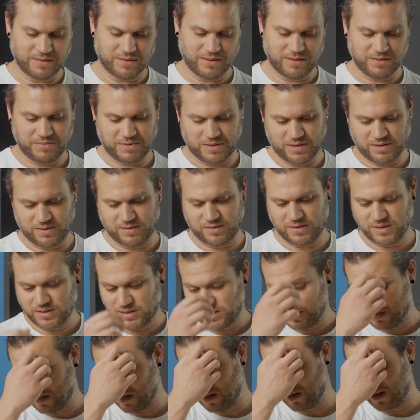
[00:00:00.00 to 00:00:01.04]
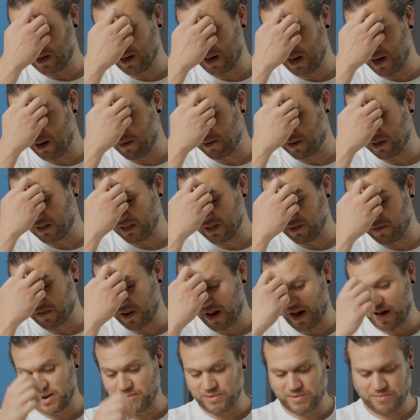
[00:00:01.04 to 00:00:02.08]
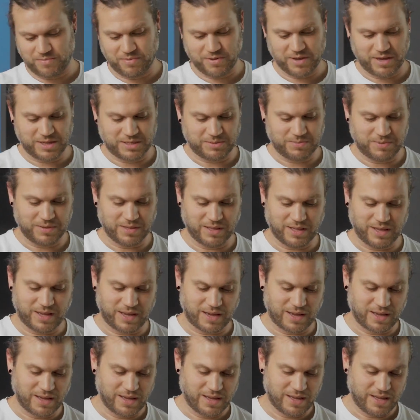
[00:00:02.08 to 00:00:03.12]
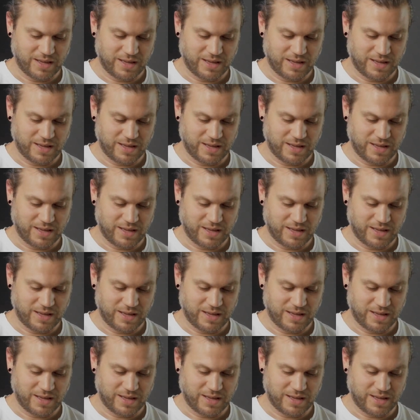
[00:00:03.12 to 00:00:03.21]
it's standing now because they've got it in place, but, like,